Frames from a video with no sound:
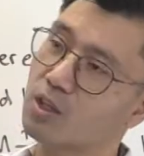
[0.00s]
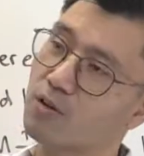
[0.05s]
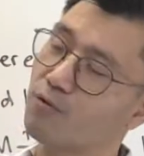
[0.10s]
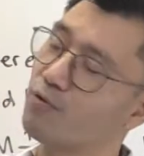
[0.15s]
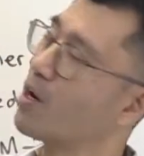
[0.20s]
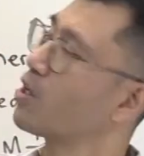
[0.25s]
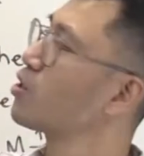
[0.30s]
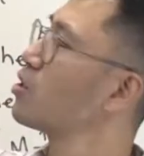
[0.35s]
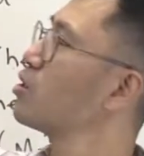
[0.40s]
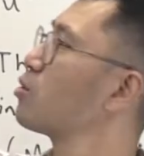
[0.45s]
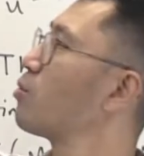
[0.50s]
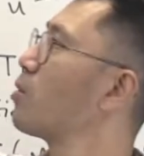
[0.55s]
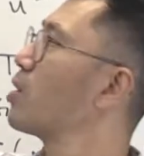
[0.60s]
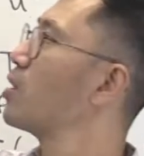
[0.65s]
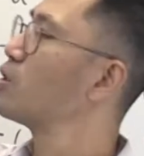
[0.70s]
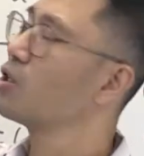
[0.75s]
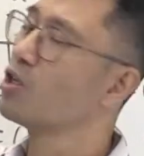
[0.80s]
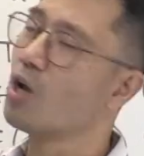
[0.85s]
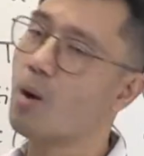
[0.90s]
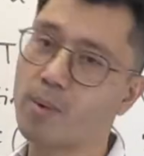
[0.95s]
at the fractions where the
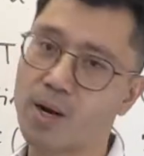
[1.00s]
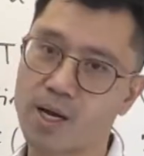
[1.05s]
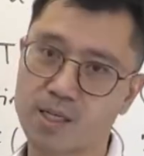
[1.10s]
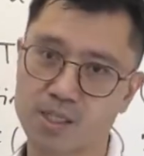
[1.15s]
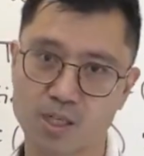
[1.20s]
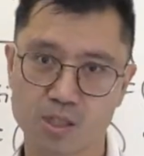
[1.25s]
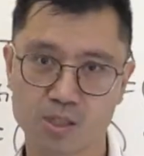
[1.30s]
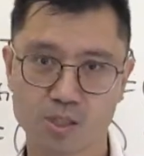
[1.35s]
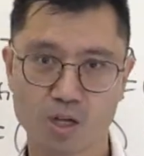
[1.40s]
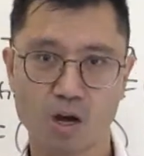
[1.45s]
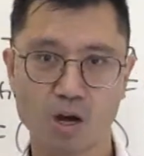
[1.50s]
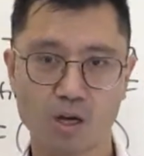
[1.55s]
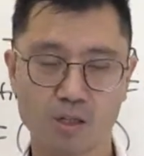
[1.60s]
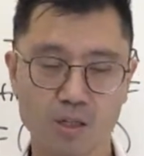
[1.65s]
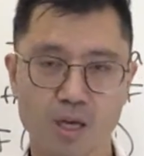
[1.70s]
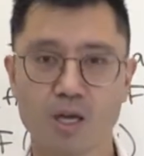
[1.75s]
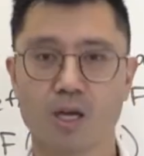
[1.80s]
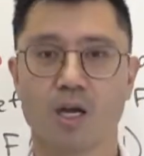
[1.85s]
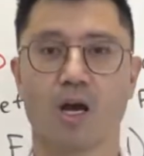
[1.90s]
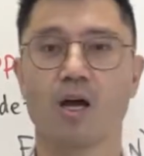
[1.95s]
denominator is odd,
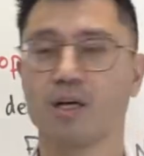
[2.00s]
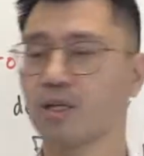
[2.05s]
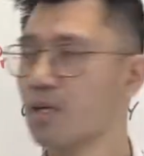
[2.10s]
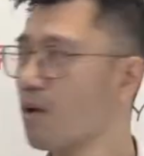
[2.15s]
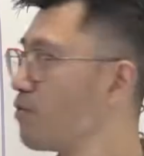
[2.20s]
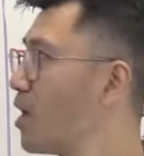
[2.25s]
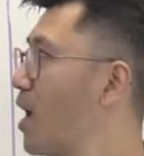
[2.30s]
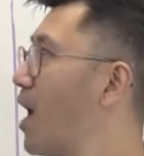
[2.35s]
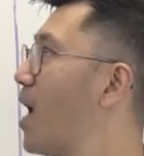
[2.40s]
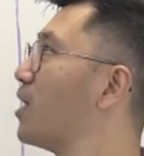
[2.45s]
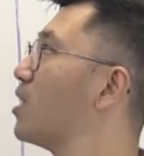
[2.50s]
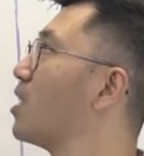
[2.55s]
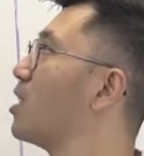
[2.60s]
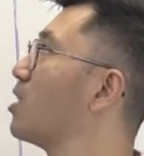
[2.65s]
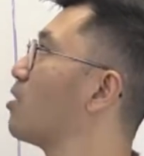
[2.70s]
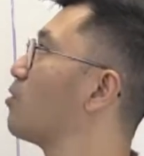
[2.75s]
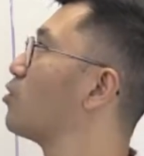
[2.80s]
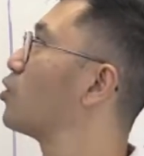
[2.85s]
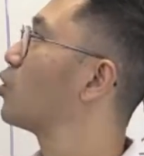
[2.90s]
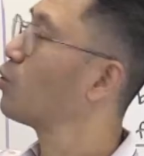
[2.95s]
okay, if you add
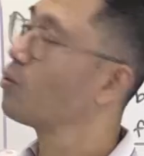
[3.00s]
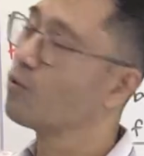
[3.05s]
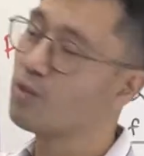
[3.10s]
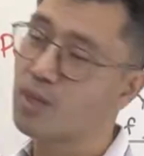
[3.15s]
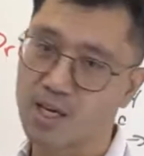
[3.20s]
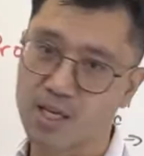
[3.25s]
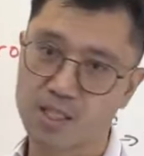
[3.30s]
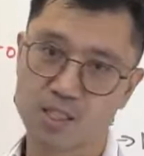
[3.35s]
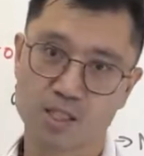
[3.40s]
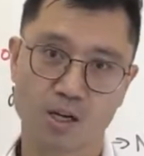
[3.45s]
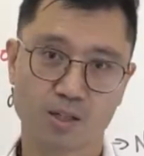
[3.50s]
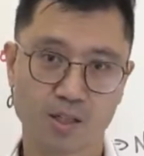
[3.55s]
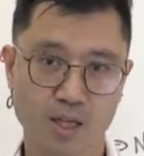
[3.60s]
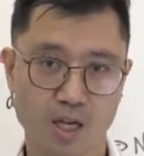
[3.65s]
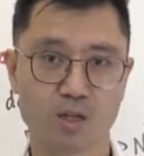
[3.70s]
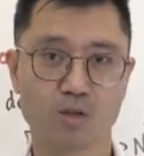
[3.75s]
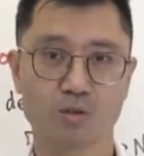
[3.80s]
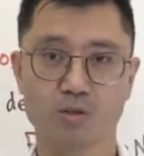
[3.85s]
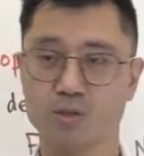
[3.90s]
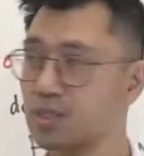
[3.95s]
in your two of these, okay,
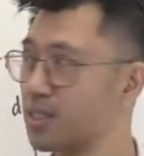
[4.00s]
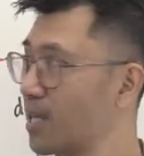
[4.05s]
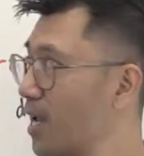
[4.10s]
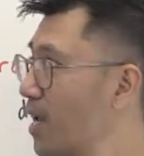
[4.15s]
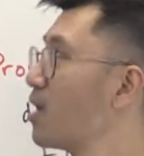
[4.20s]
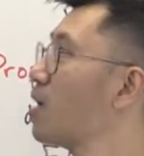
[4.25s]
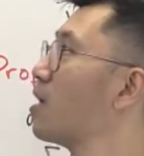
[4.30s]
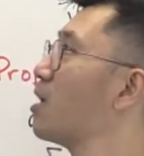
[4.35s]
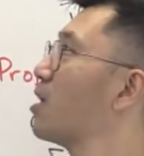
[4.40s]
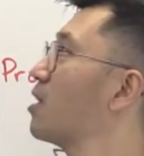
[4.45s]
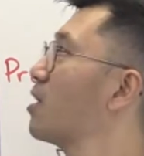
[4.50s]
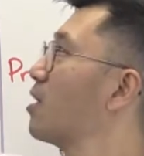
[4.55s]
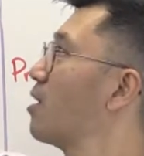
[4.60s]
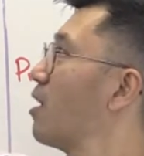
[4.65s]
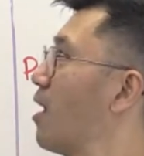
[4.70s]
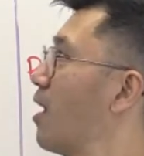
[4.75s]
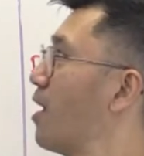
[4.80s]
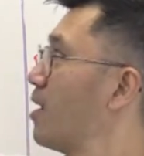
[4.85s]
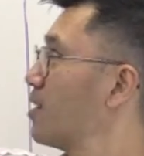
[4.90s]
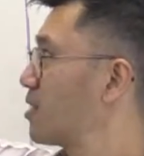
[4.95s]
you'll stay
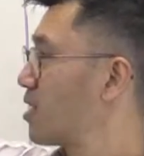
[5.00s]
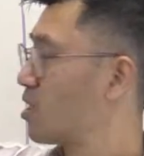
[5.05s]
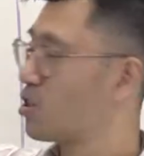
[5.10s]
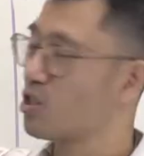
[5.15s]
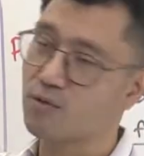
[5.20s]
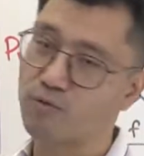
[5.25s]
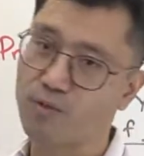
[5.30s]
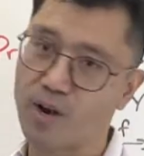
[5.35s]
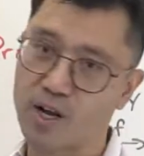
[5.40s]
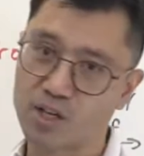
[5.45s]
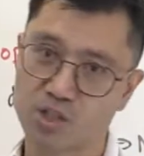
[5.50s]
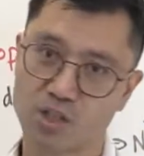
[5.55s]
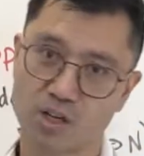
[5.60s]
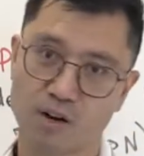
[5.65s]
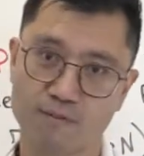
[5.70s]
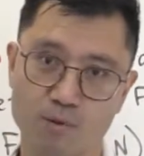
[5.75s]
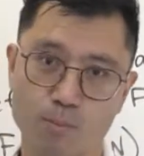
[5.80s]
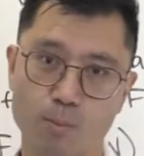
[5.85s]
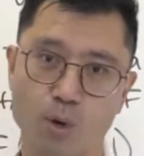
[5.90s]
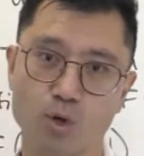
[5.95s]
such a fraction.
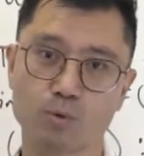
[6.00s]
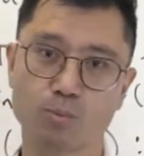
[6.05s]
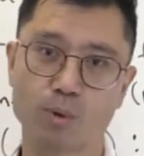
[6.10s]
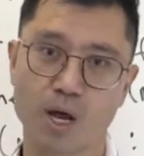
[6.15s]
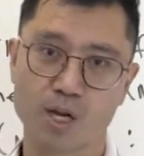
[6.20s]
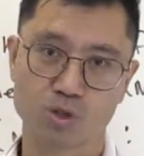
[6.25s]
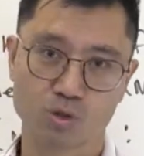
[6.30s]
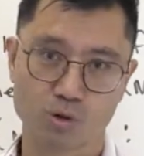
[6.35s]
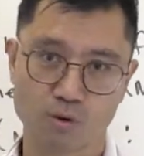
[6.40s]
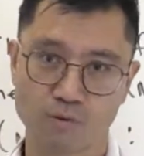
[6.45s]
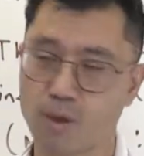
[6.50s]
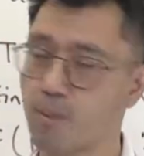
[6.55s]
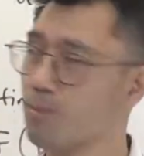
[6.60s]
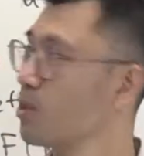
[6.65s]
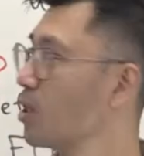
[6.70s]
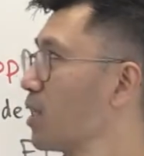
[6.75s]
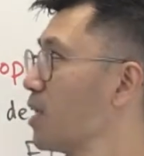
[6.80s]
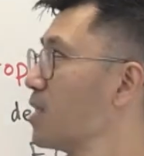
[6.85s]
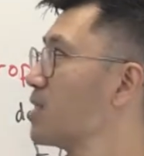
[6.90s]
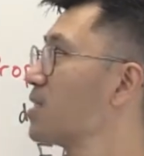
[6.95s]
If you multiply two of them,
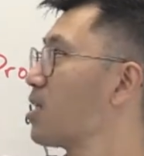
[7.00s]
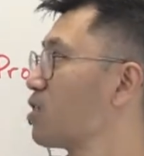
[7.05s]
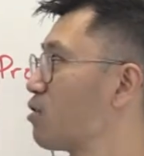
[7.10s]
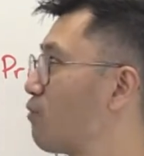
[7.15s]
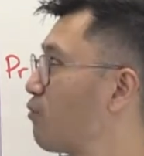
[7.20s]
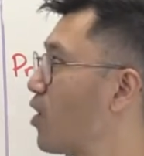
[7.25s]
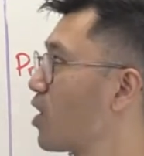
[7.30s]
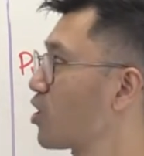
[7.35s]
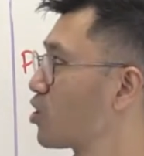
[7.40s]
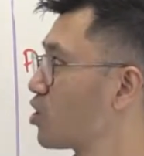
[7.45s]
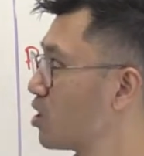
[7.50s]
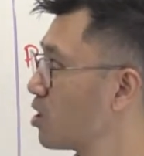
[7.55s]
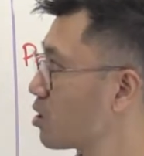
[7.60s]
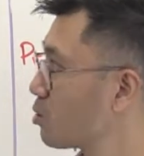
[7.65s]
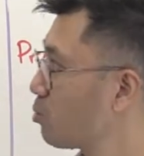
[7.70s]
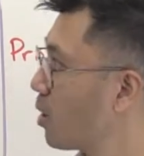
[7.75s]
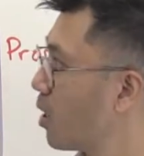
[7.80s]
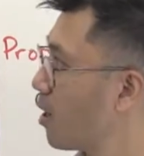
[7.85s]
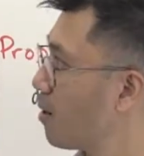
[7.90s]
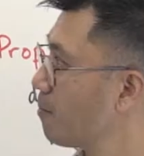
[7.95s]
you get such a fraction
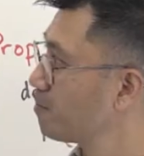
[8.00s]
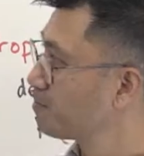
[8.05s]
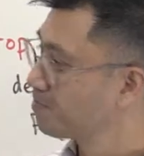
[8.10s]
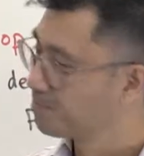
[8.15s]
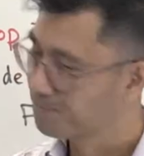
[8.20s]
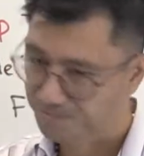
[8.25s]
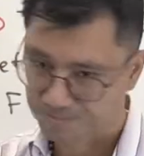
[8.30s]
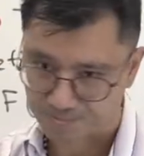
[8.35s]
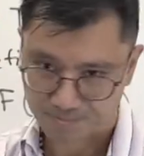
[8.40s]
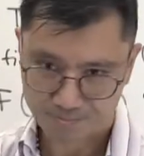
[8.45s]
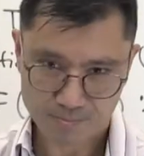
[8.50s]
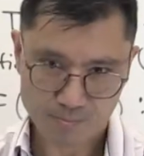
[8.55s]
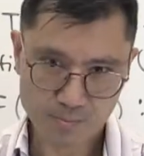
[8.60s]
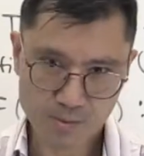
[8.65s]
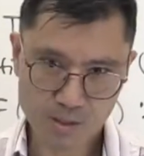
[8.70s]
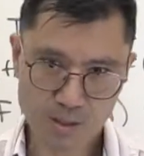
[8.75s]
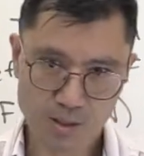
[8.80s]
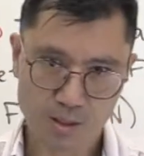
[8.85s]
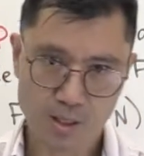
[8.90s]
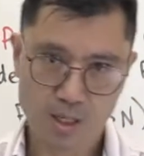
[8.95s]
as well.
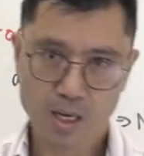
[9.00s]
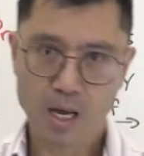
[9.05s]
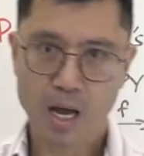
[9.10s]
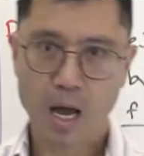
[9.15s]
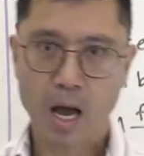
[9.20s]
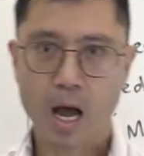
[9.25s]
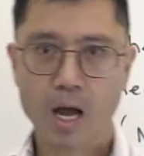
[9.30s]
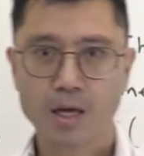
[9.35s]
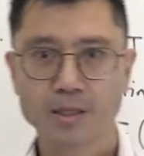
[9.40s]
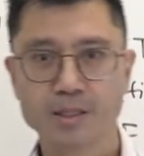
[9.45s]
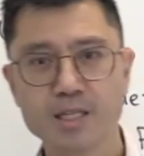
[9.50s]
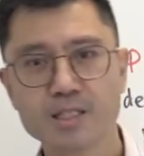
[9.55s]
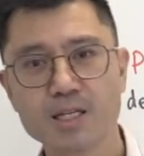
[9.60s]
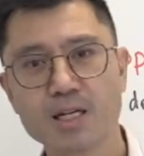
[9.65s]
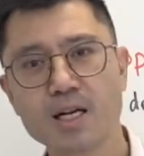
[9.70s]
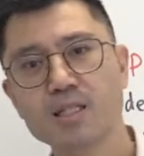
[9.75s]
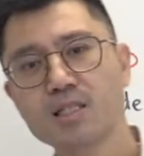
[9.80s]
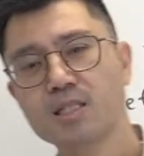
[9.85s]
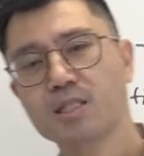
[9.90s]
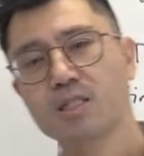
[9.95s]
Okay, so
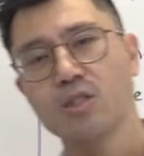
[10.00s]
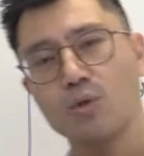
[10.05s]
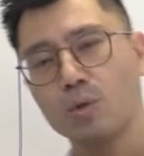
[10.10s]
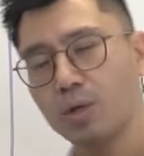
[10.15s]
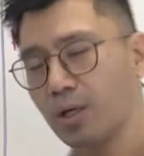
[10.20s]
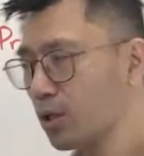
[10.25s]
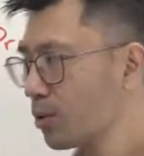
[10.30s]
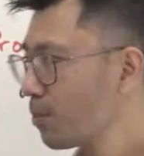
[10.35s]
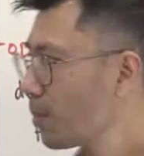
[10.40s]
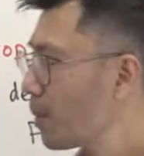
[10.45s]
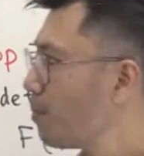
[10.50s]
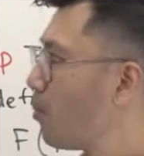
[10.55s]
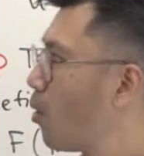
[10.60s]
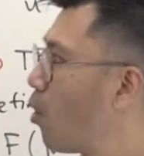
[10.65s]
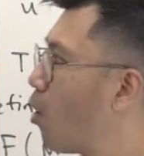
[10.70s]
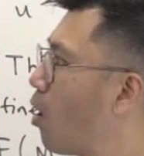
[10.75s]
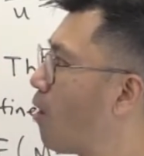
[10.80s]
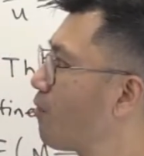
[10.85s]
let's do a little bit more